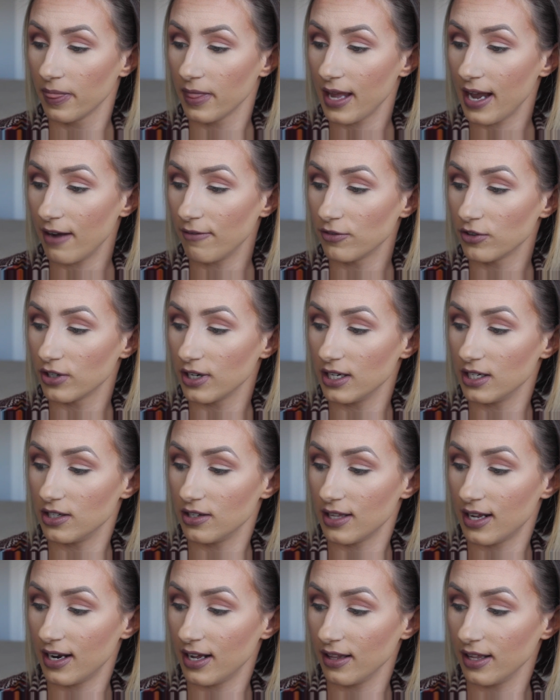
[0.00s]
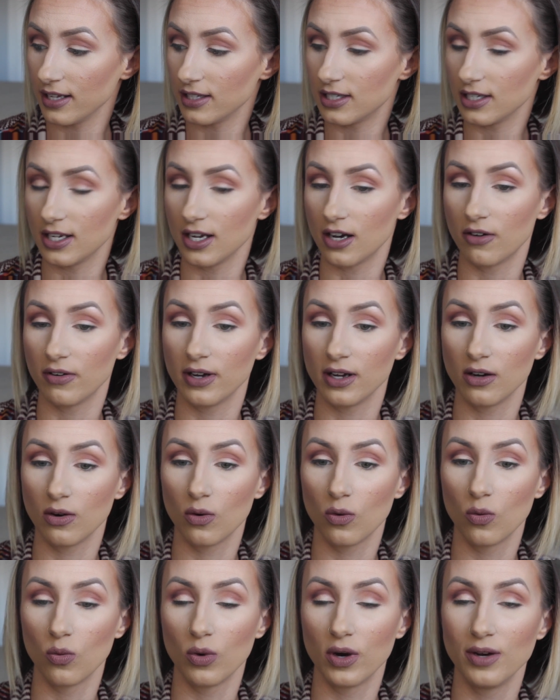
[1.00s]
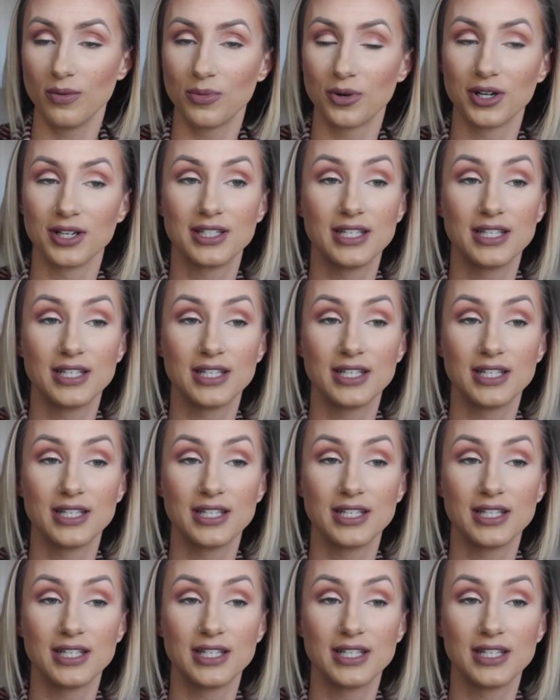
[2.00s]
After I do that, I like to go in one more